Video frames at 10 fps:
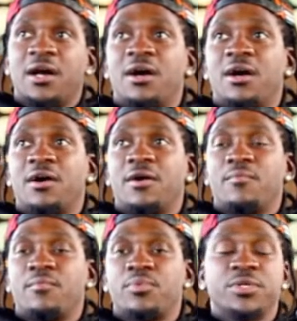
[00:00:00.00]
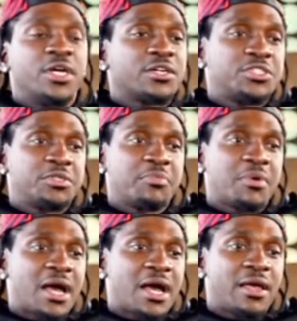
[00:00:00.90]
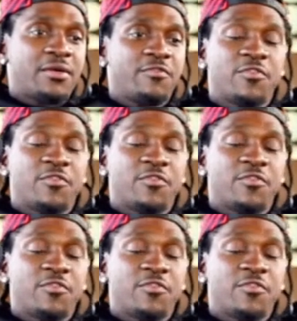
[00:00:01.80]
um, production by